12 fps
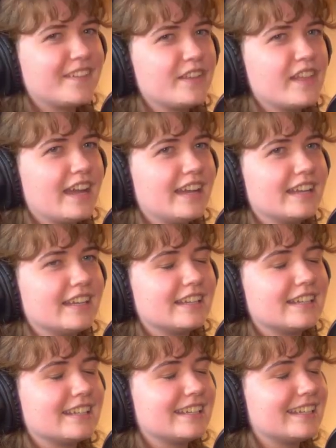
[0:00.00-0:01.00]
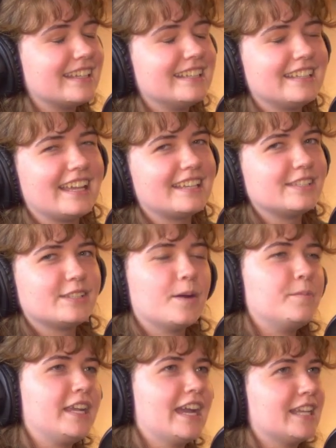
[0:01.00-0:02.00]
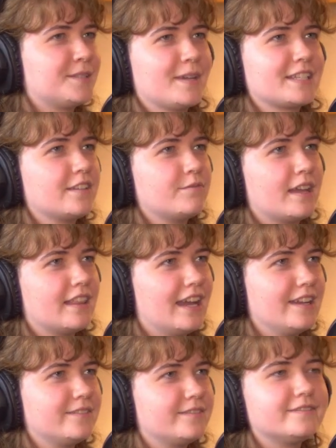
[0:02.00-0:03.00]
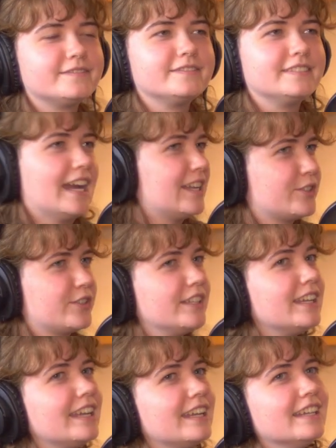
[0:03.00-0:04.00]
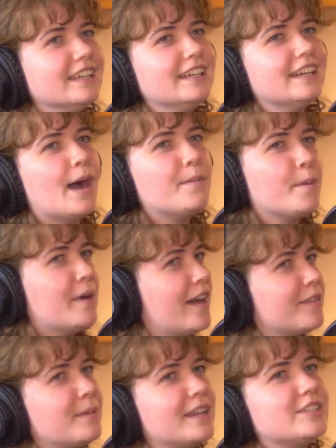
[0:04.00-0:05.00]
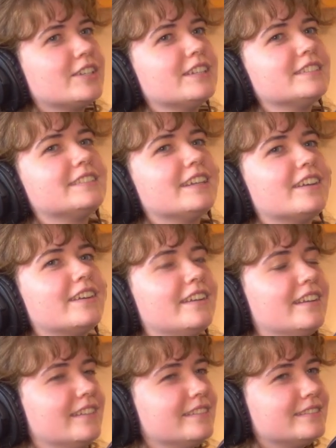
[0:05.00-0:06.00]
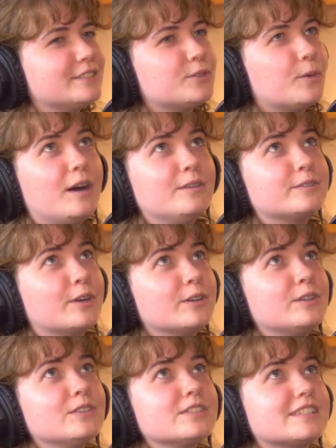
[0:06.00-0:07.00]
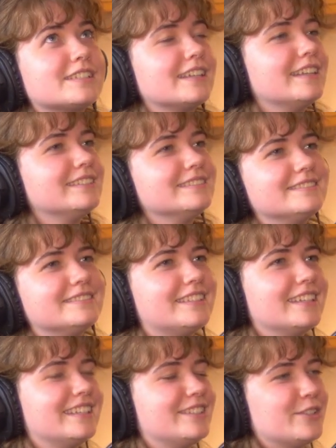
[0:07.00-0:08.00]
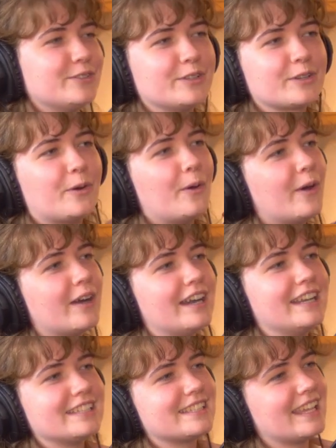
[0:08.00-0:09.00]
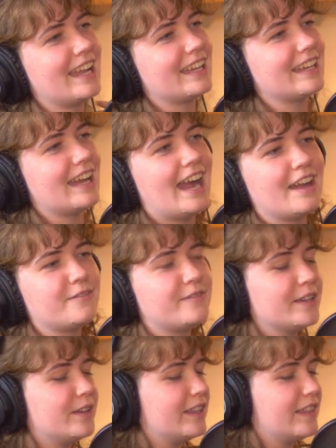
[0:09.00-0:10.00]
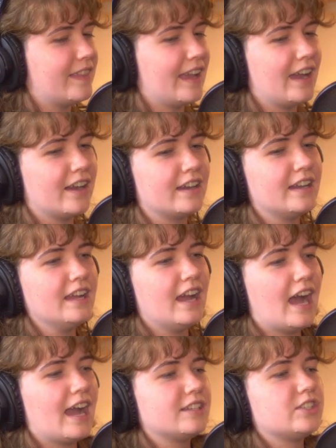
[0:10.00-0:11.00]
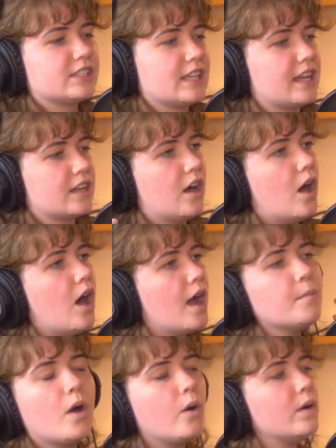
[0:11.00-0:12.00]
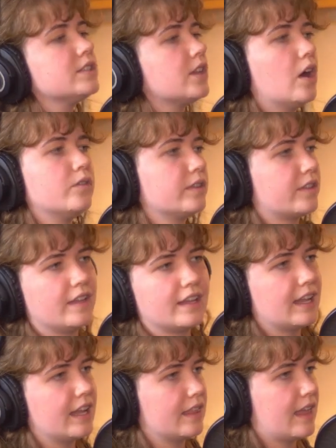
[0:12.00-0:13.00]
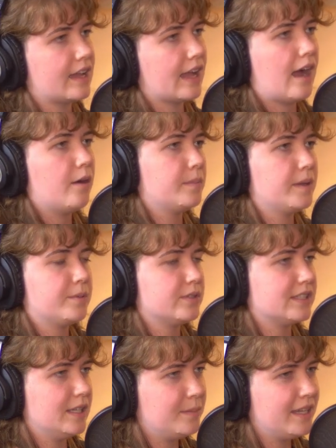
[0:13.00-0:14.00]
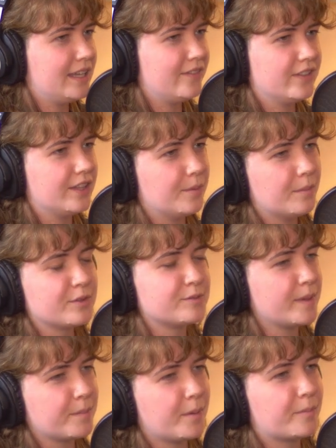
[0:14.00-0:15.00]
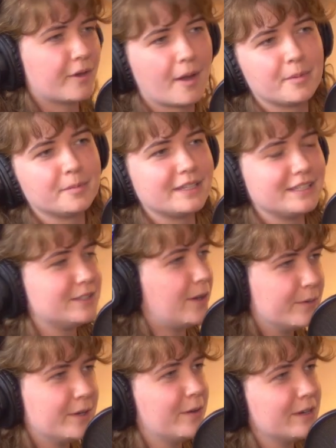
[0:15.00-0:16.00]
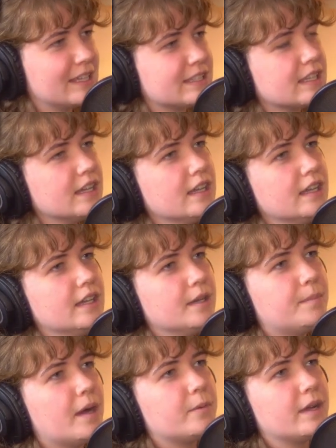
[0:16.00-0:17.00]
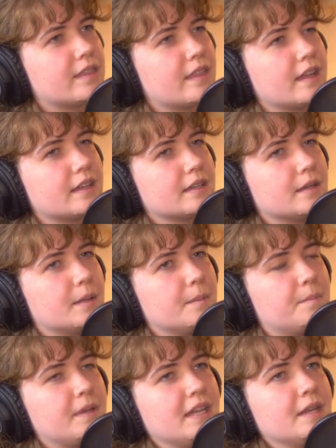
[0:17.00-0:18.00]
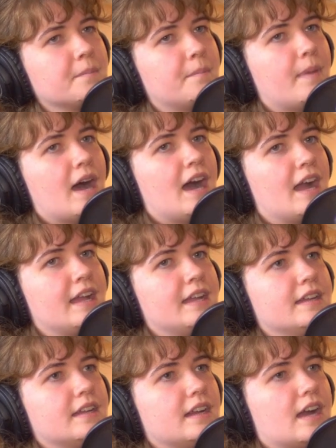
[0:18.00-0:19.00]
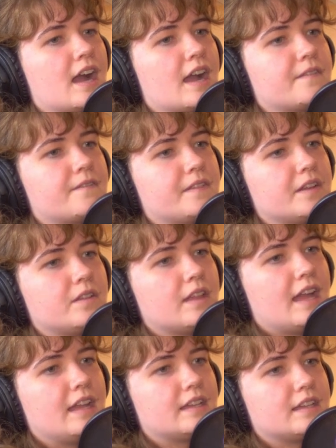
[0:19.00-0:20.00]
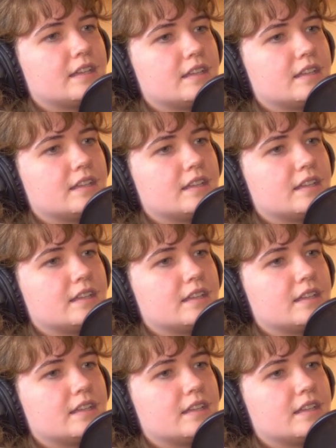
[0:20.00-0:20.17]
that in like so many aspects of my life. Naturally, I'm a math major. There are 12 girls in the junior core, and it's like I feel it there. I just like I'm always overthinking like how people see me, even though most people probably don't notice. But with like being bi, I feel like